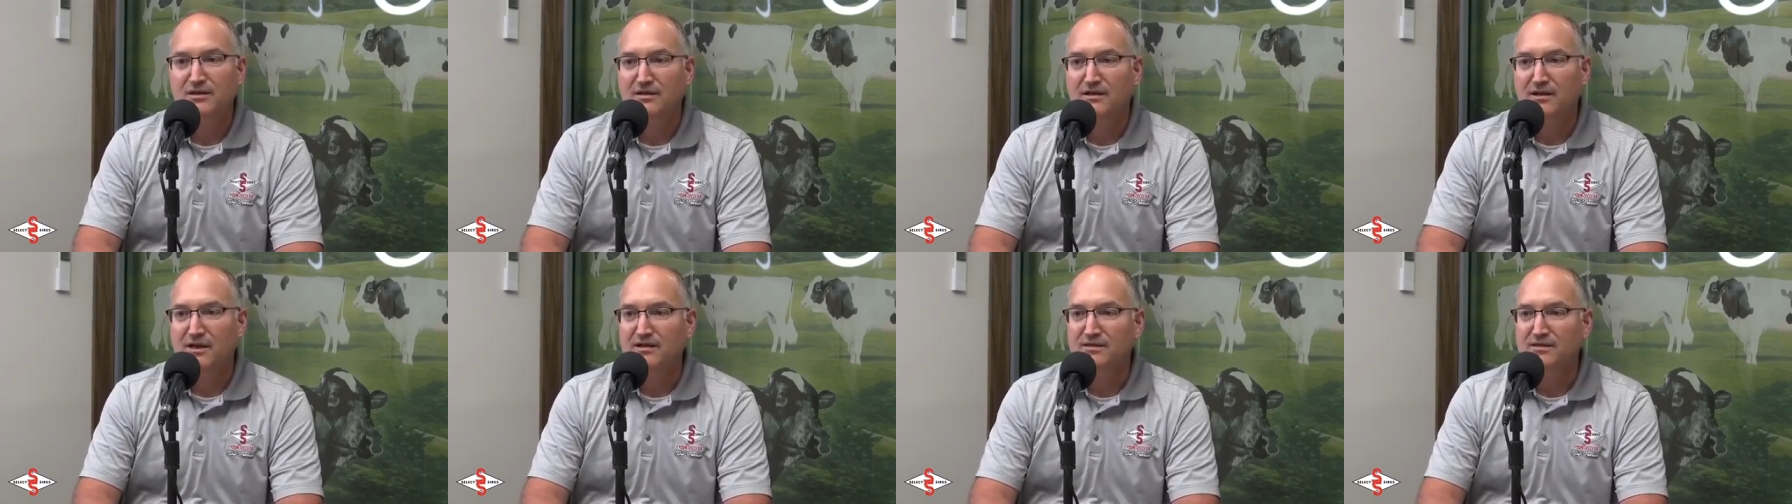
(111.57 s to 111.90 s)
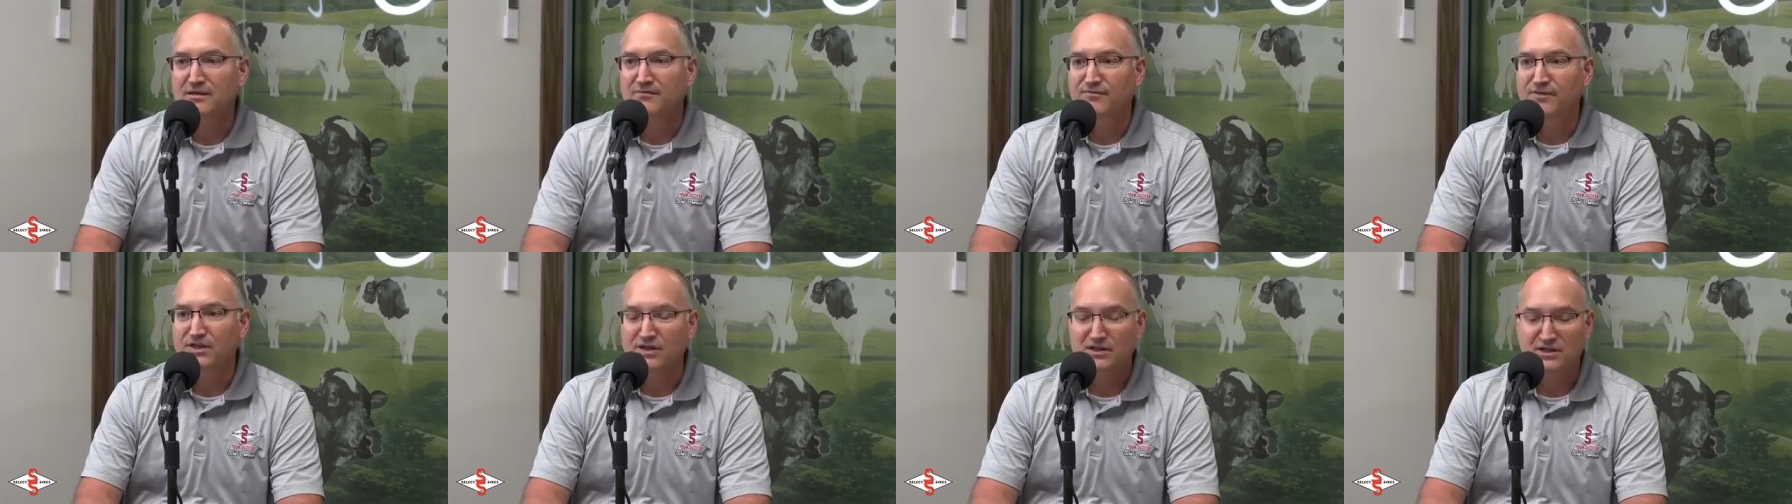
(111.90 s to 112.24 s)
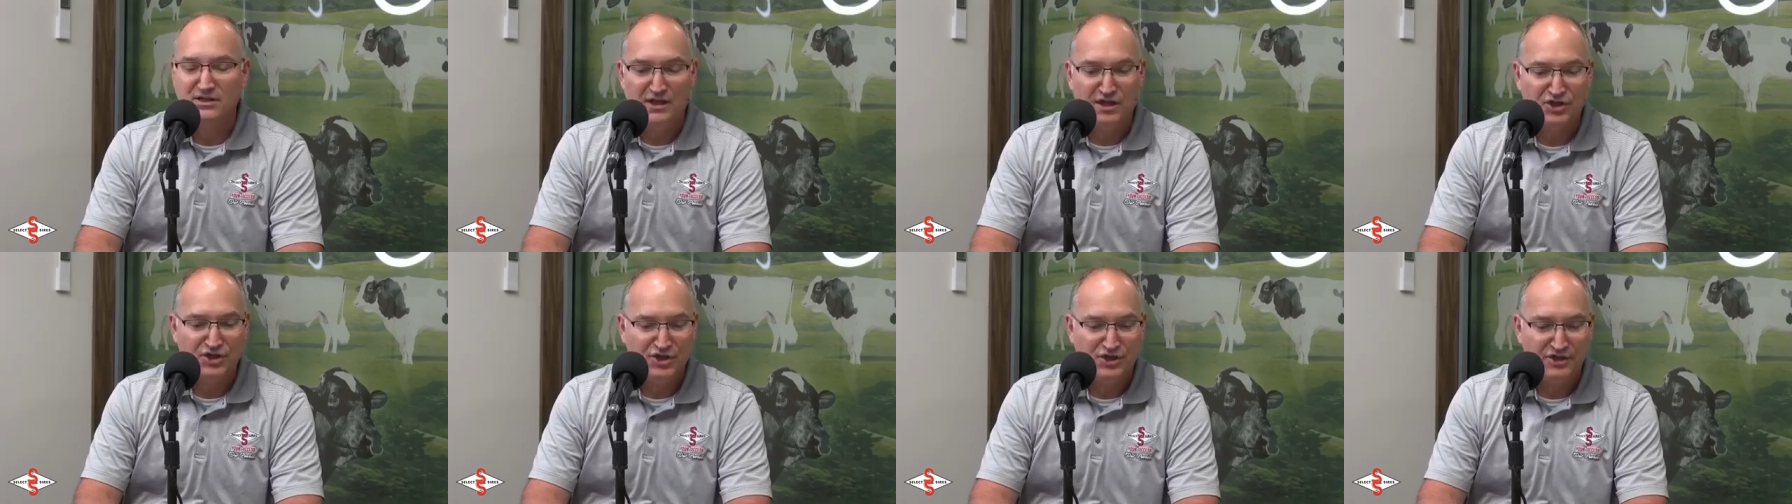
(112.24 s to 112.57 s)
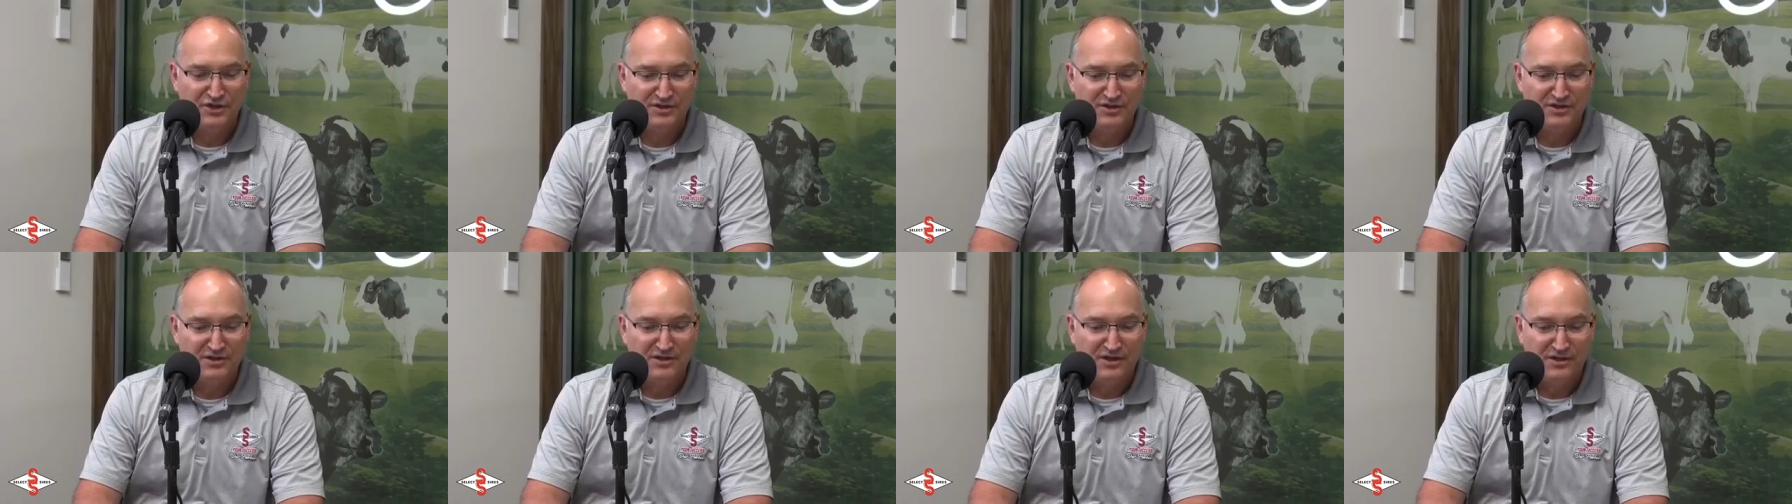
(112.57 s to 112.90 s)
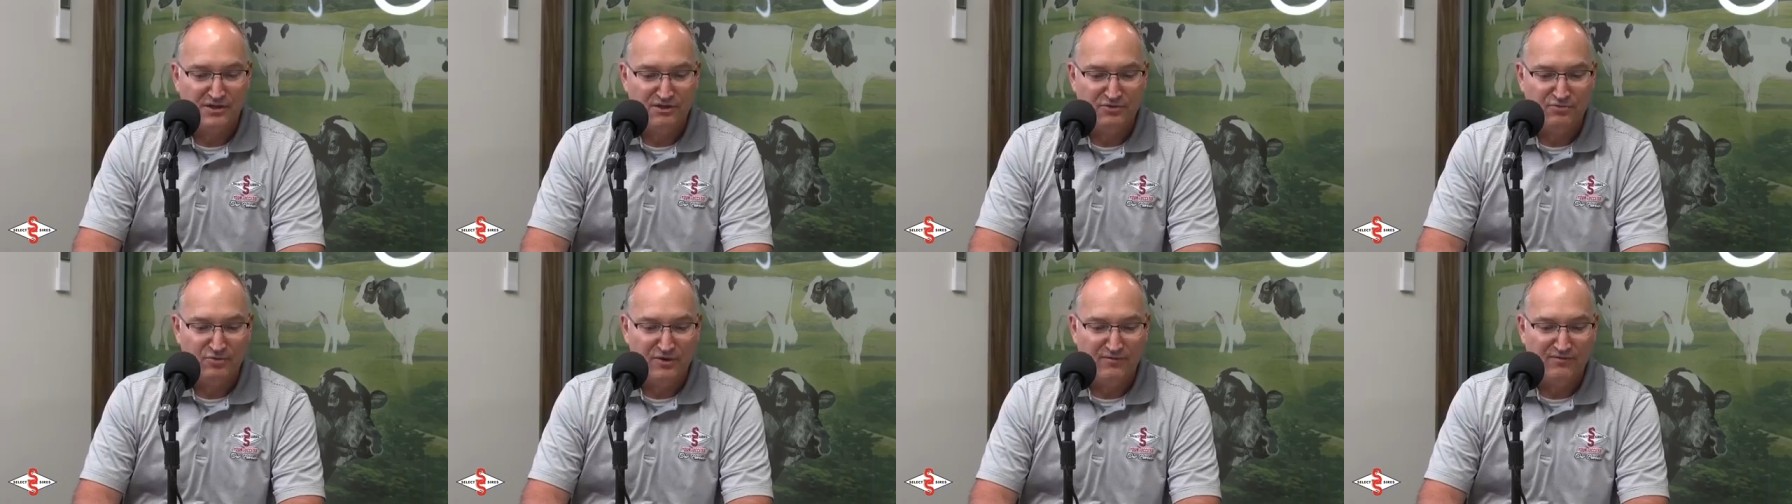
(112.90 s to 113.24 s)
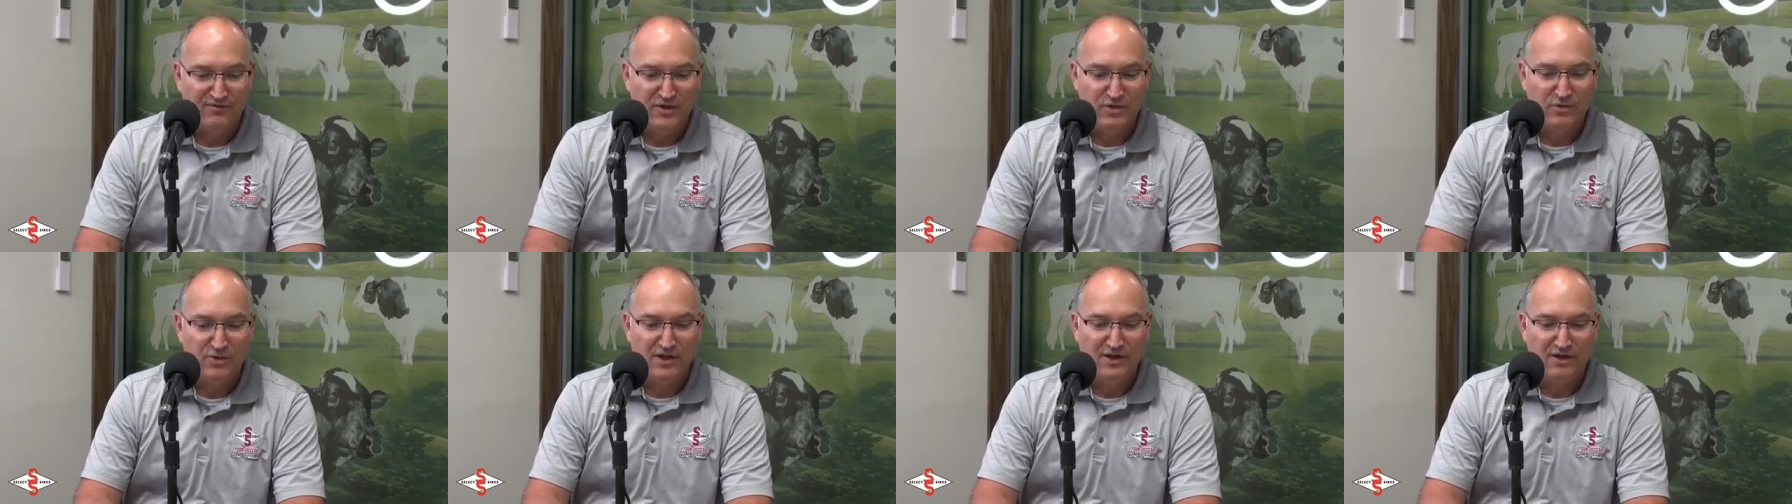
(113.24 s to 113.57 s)
Lots of discussions and
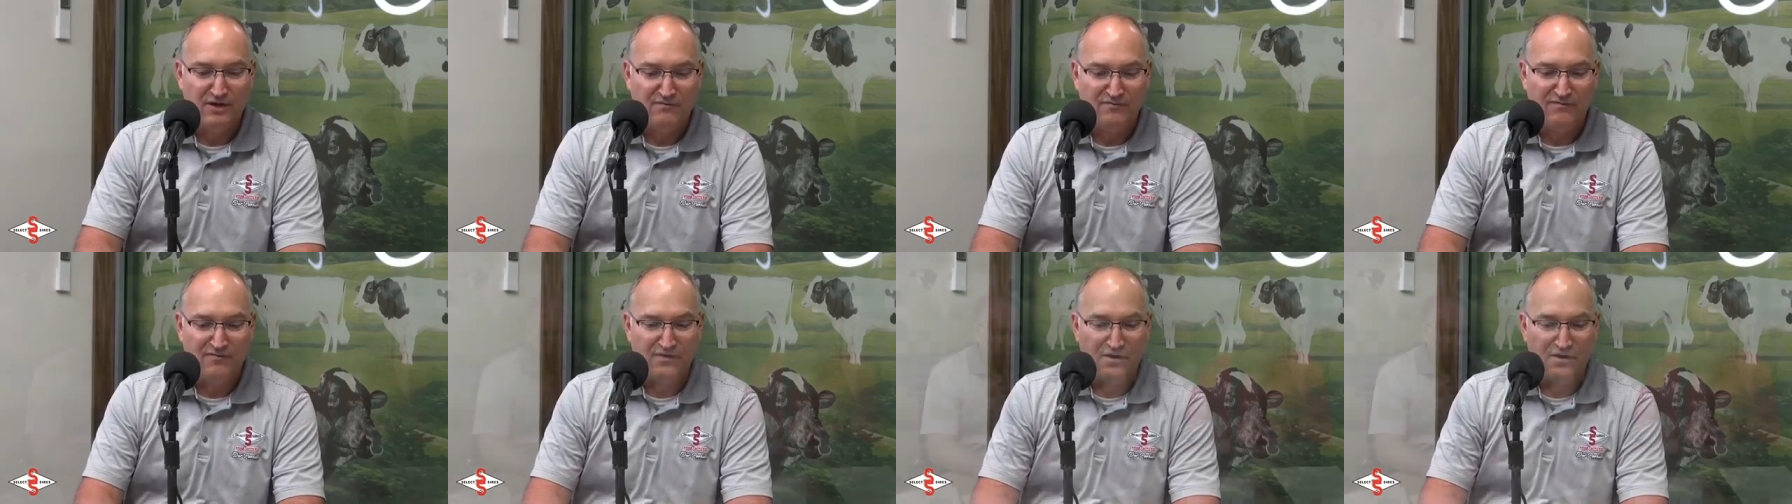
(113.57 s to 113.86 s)
reviewing of